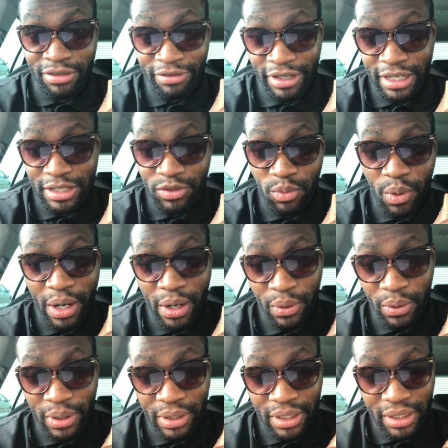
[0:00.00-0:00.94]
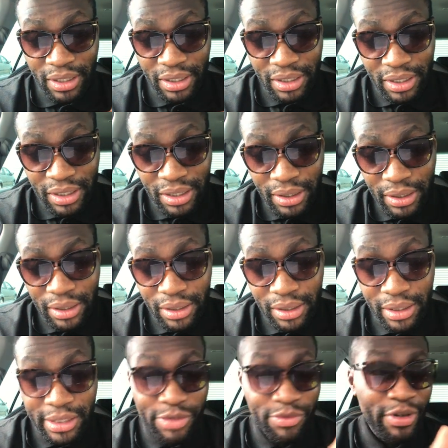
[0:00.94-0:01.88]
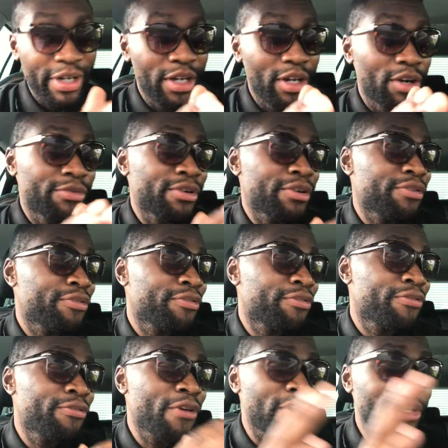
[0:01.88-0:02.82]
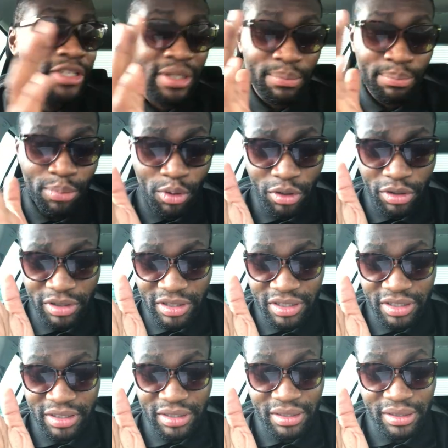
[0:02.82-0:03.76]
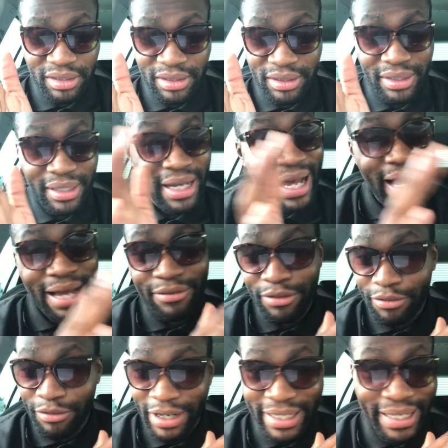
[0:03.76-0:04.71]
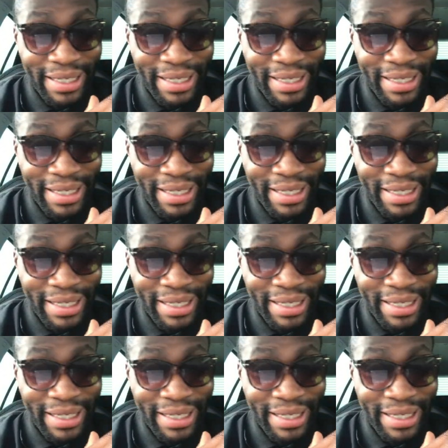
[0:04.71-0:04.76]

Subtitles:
of it as well. He's written over 30 books. I haven't read